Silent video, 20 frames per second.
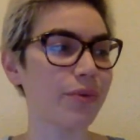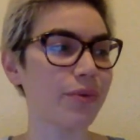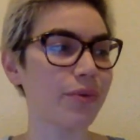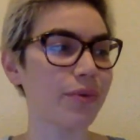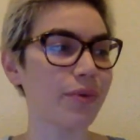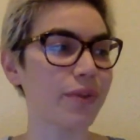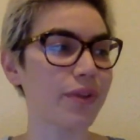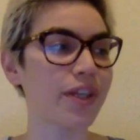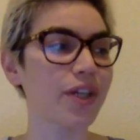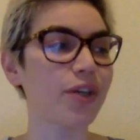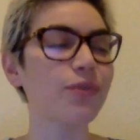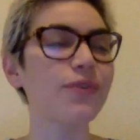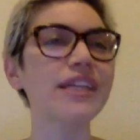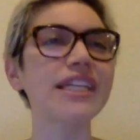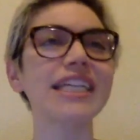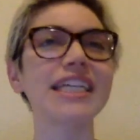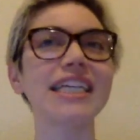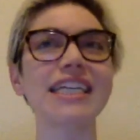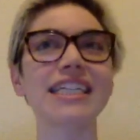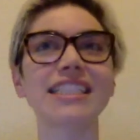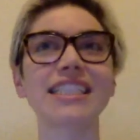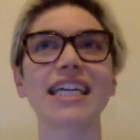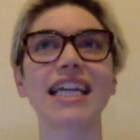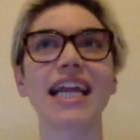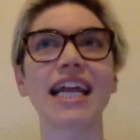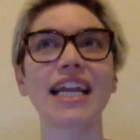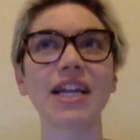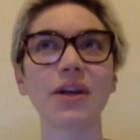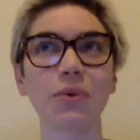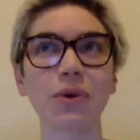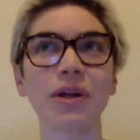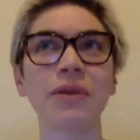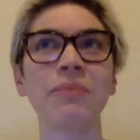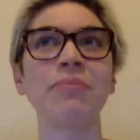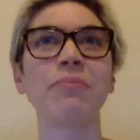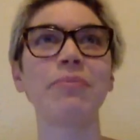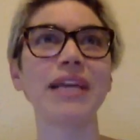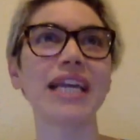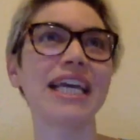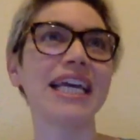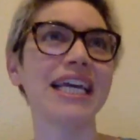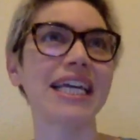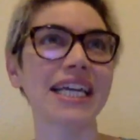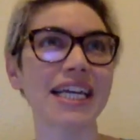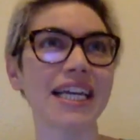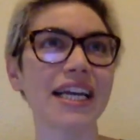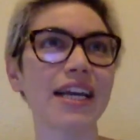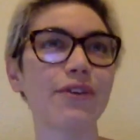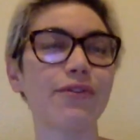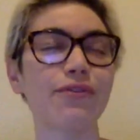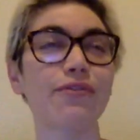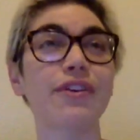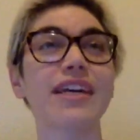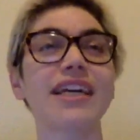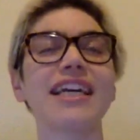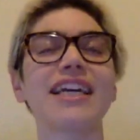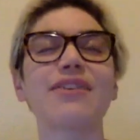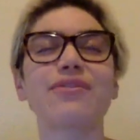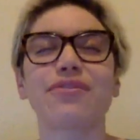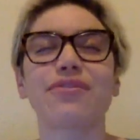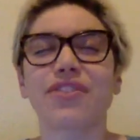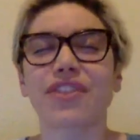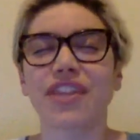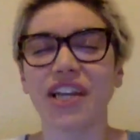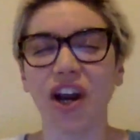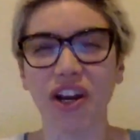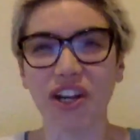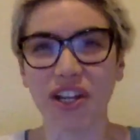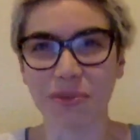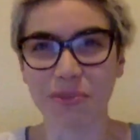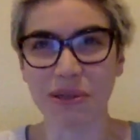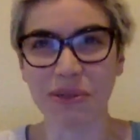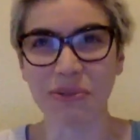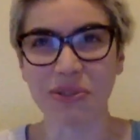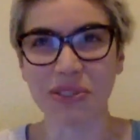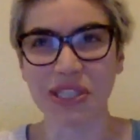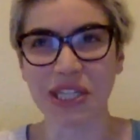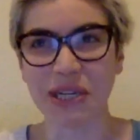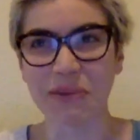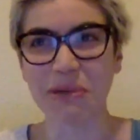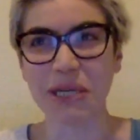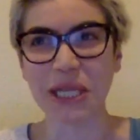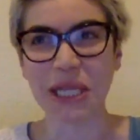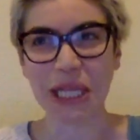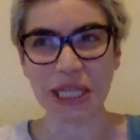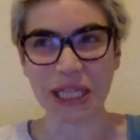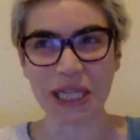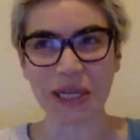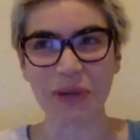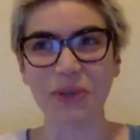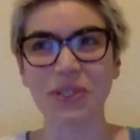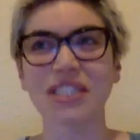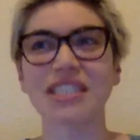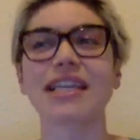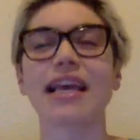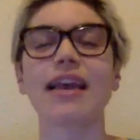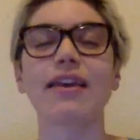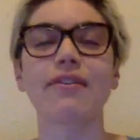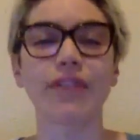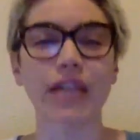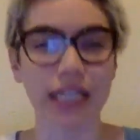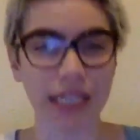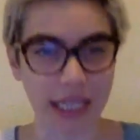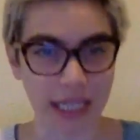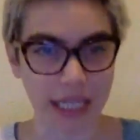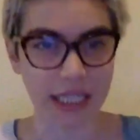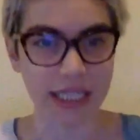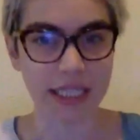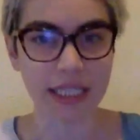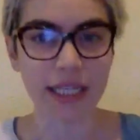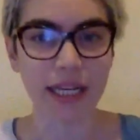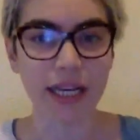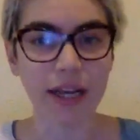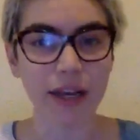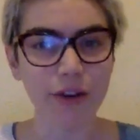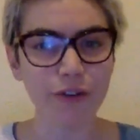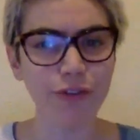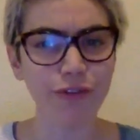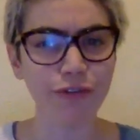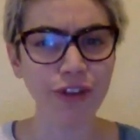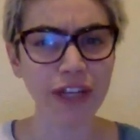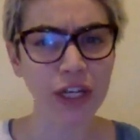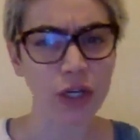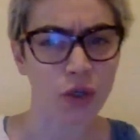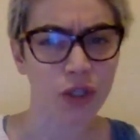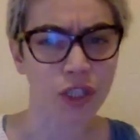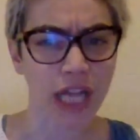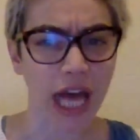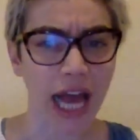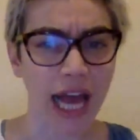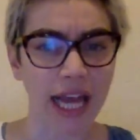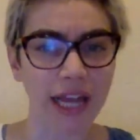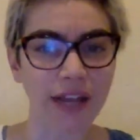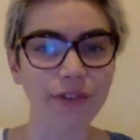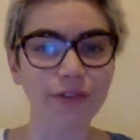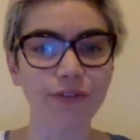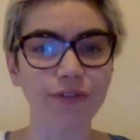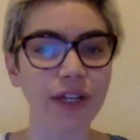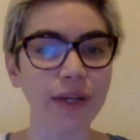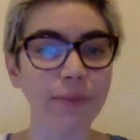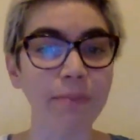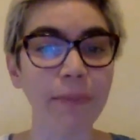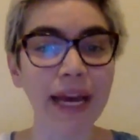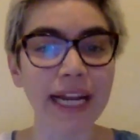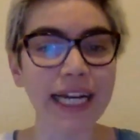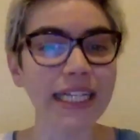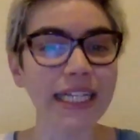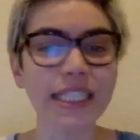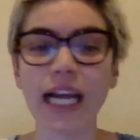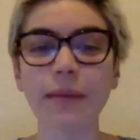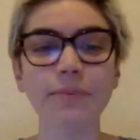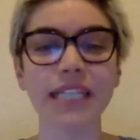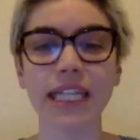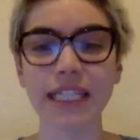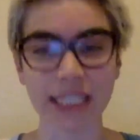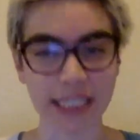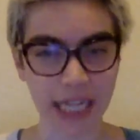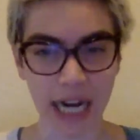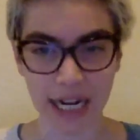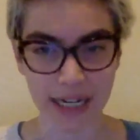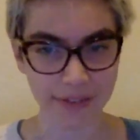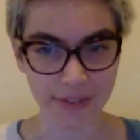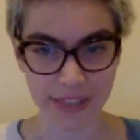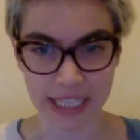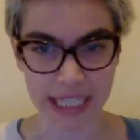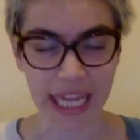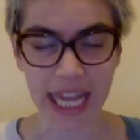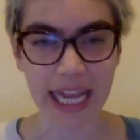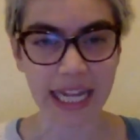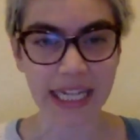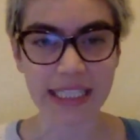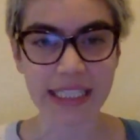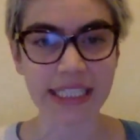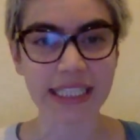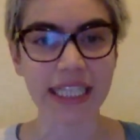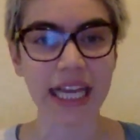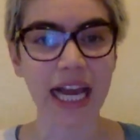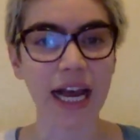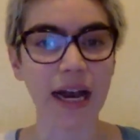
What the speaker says: there really isn't anyone being, if the argument was going to be that they were saving this fetal life, many times that's not even the case.